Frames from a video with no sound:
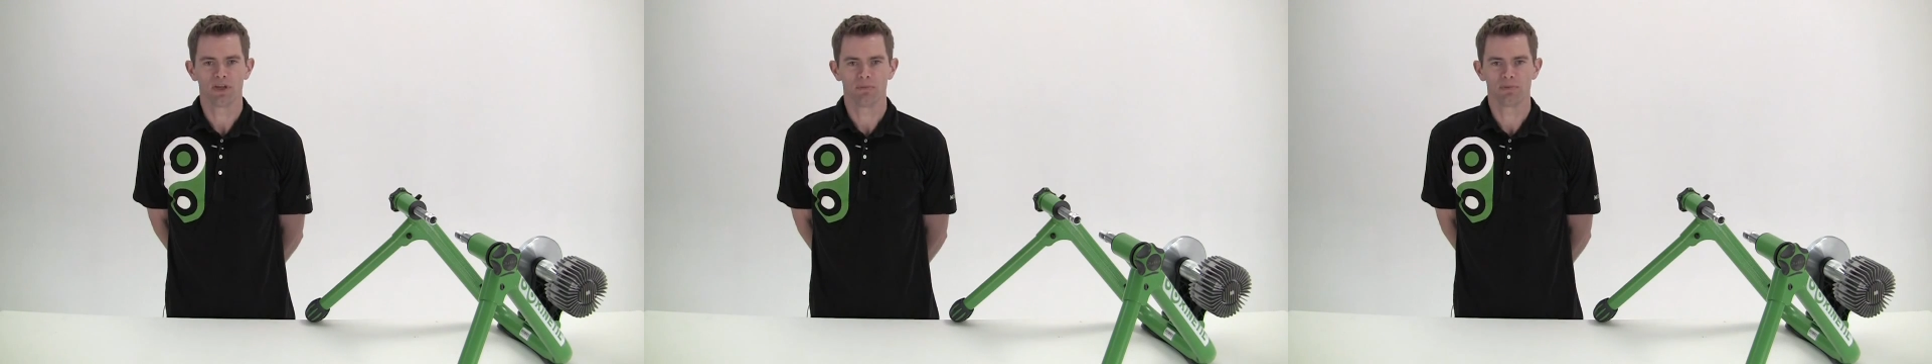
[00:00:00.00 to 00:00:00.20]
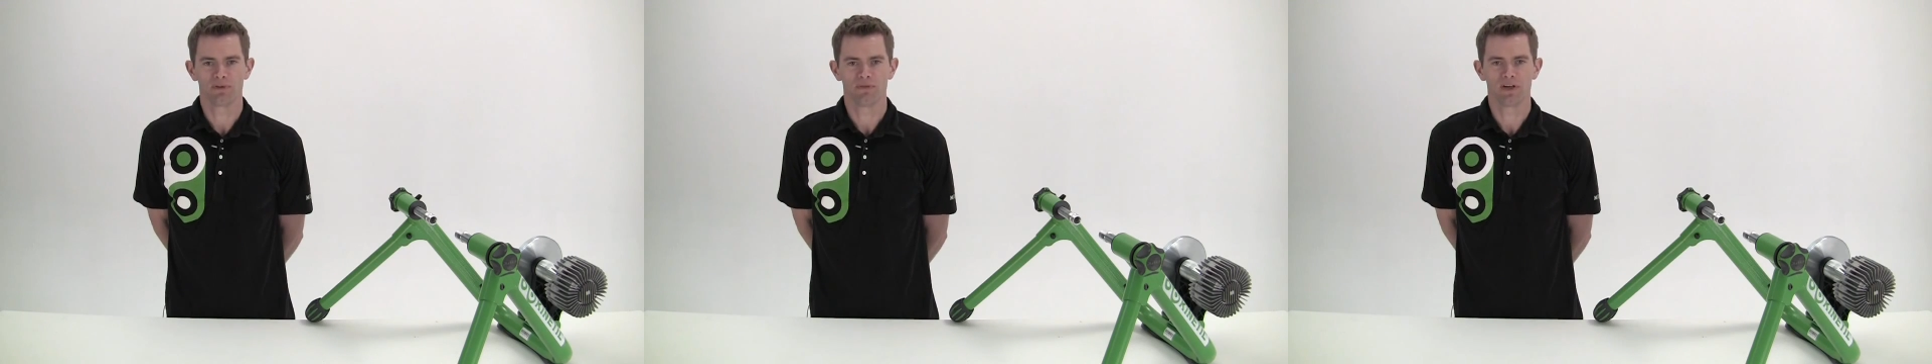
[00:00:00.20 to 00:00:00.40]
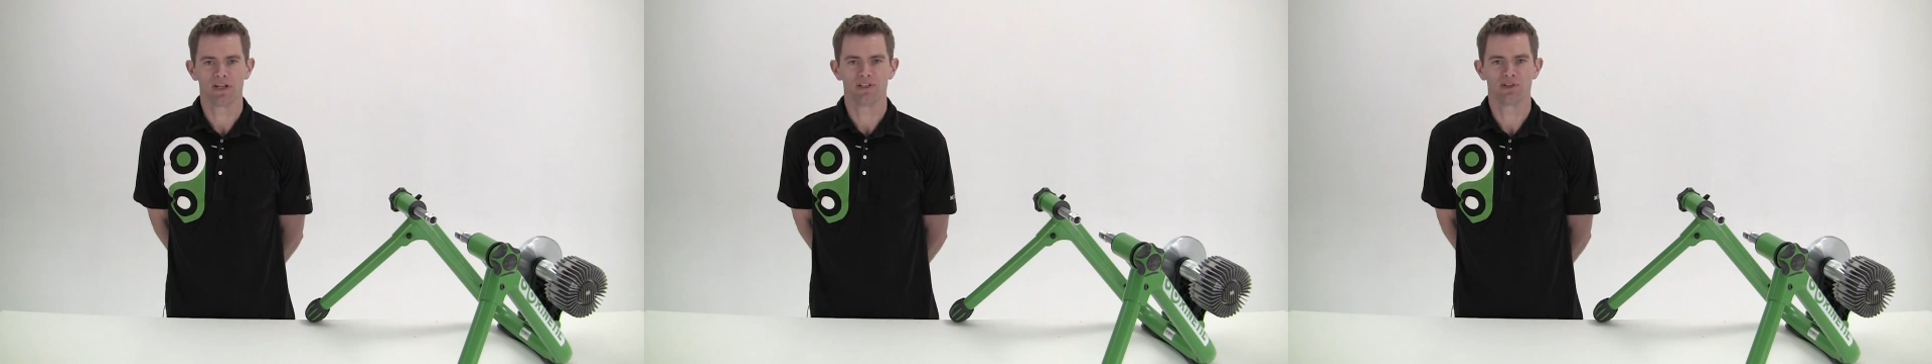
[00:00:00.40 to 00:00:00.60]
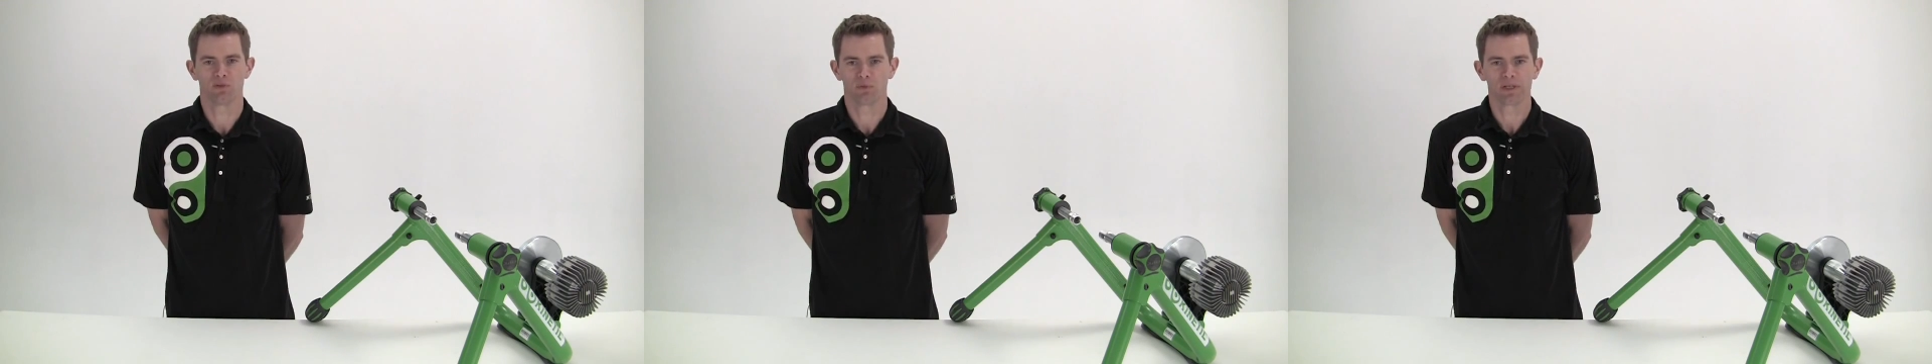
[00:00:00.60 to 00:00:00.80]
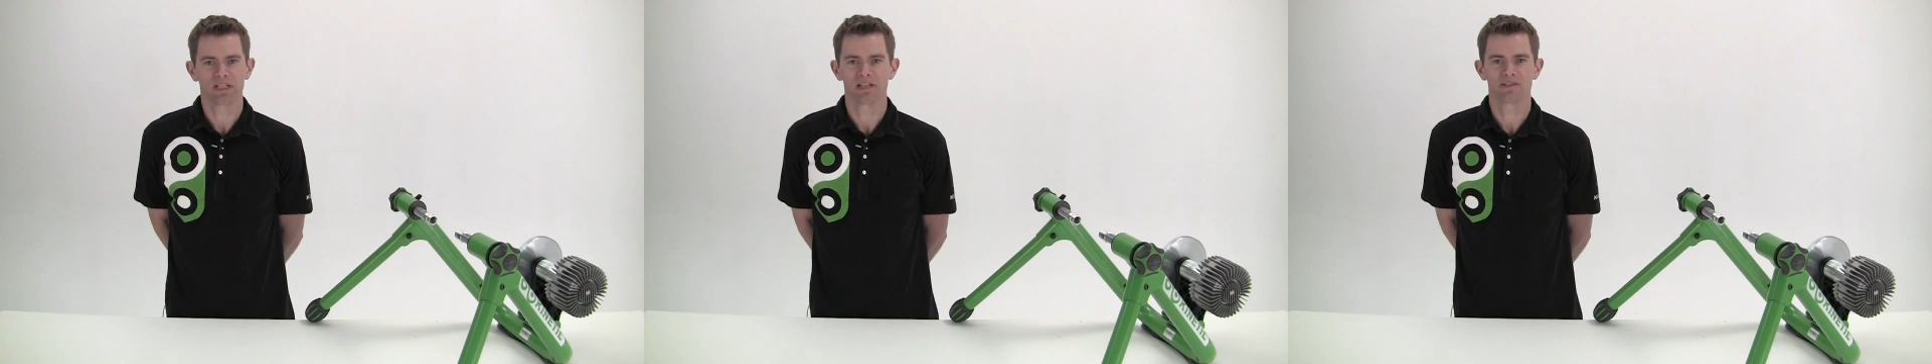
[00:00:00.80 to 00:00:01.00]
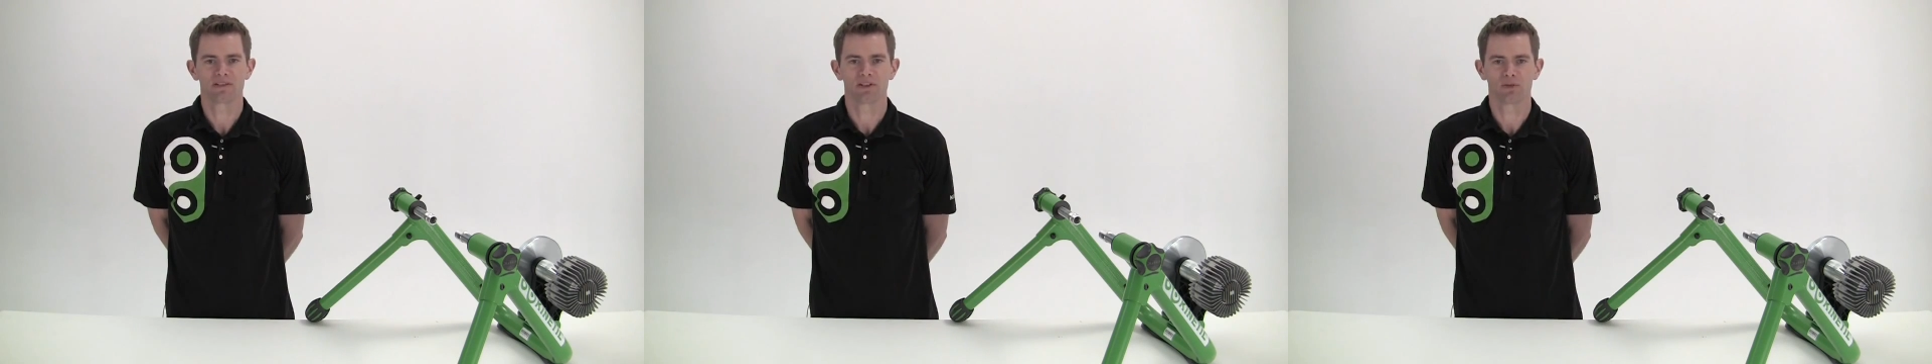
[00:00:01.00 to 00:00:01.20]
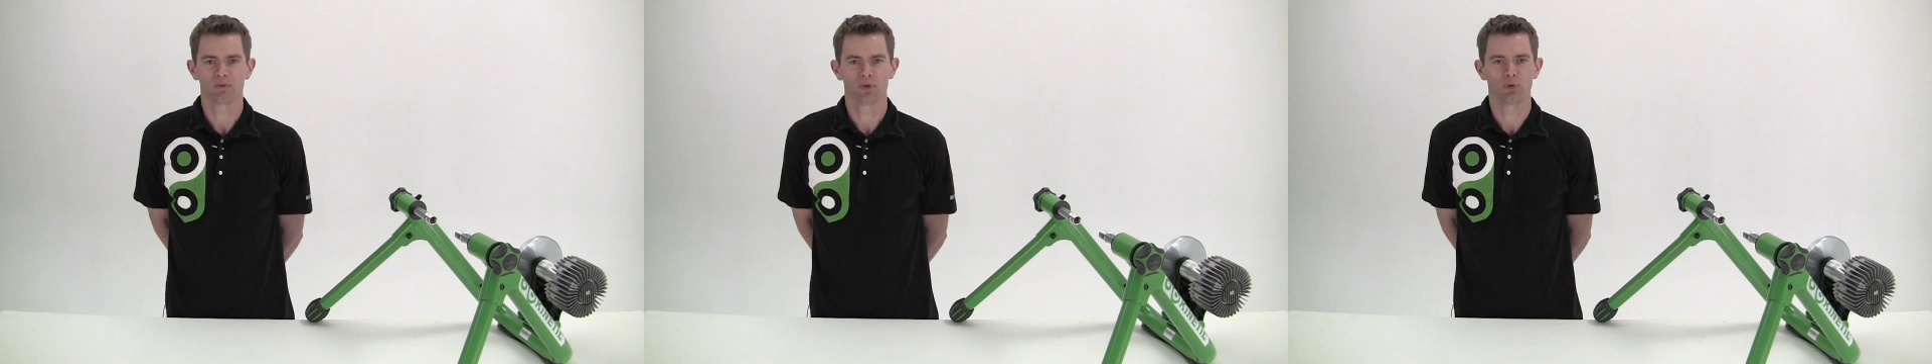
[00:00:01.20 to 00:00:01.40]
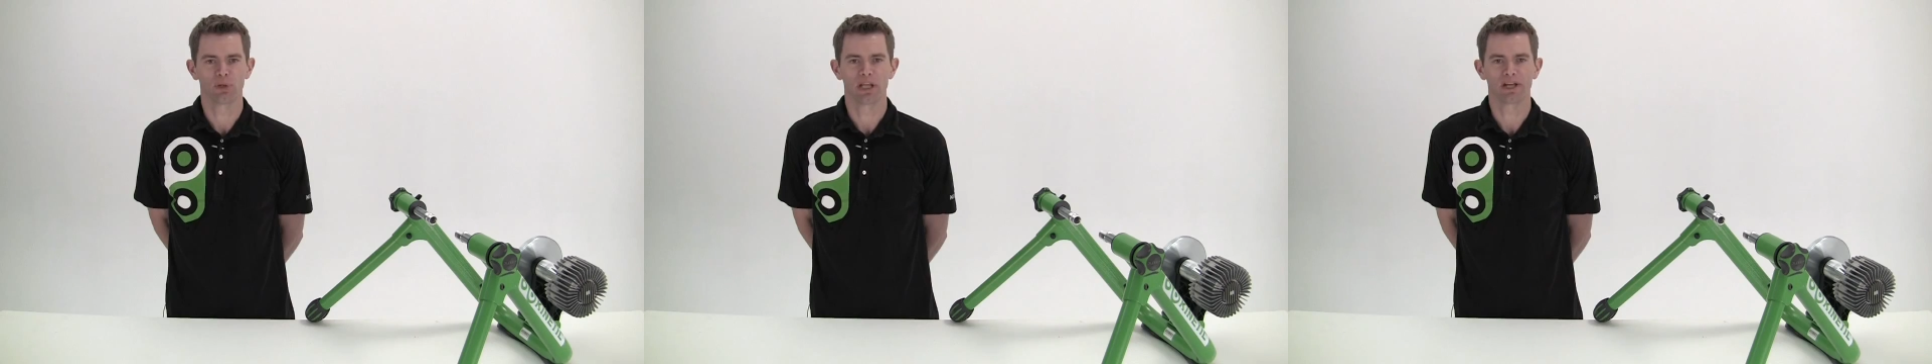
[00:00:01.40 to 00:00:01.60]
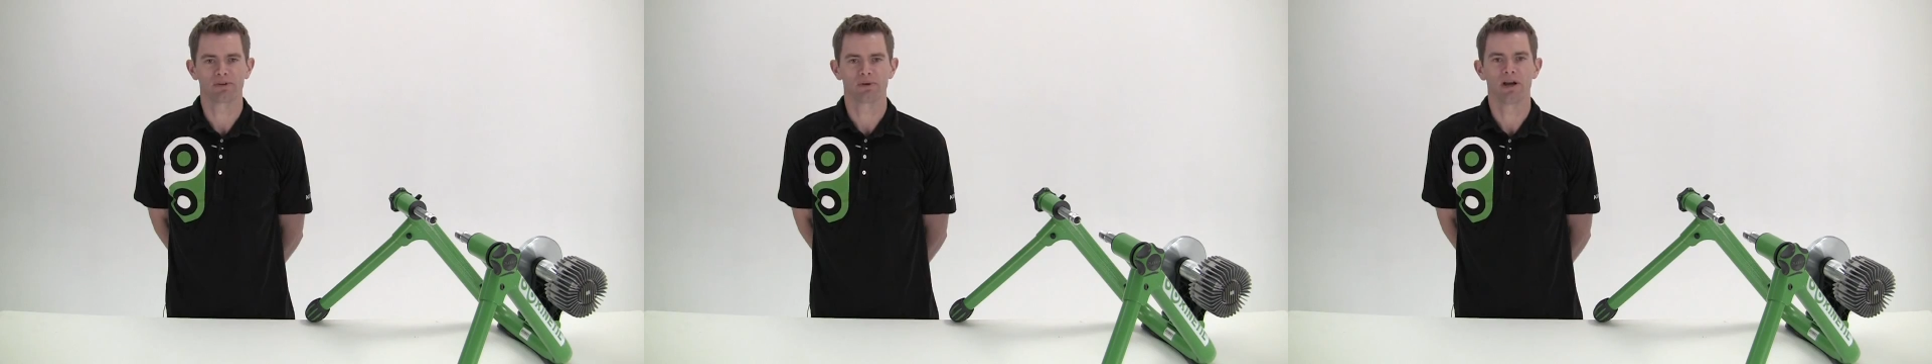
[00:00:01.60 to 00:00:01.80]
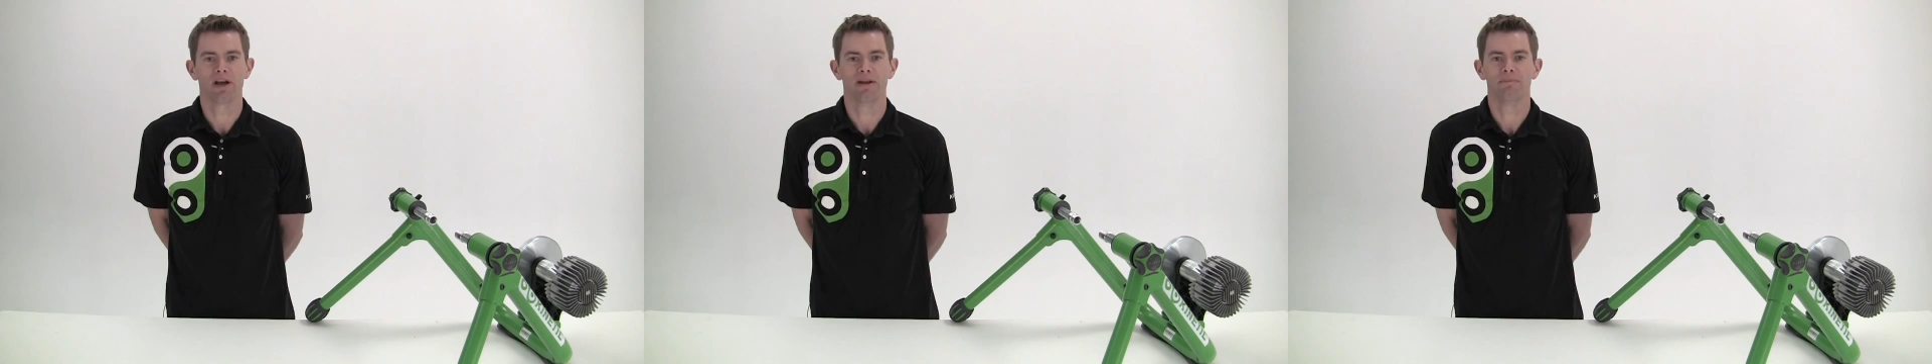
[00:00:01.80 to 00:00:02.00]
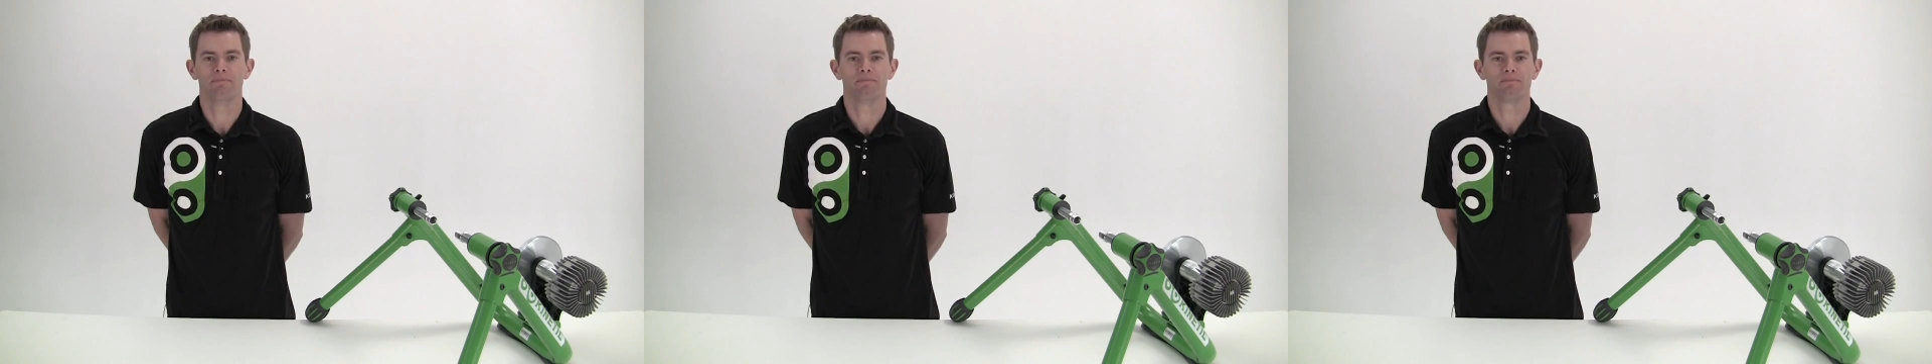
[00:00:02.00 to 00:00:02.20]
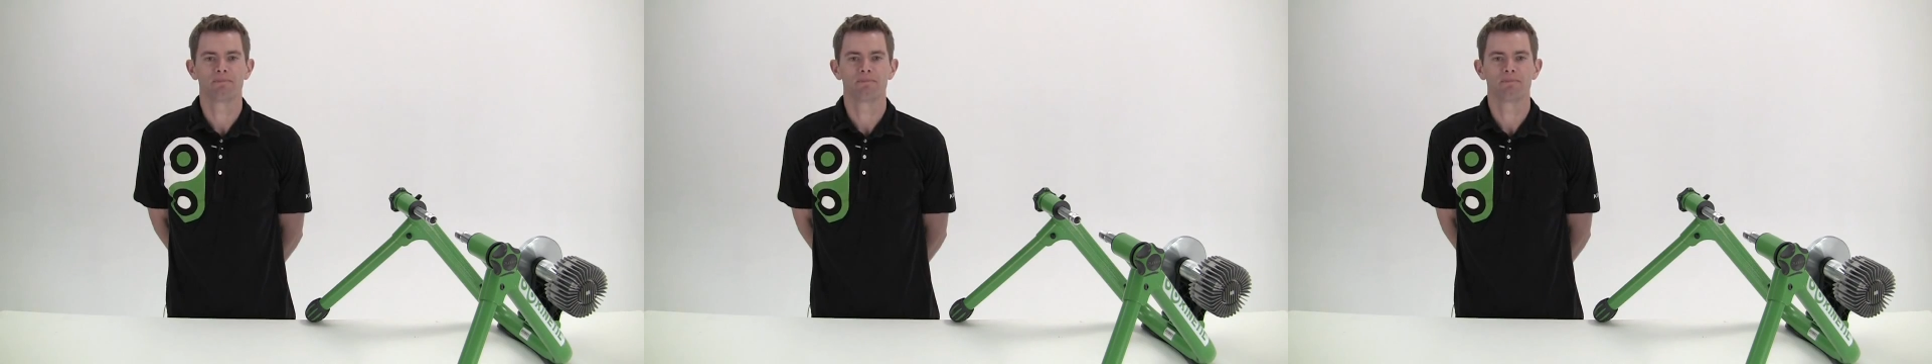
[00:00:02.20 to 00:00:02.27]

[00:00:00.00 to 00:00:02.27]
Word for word: and provides a realistic road-like ride.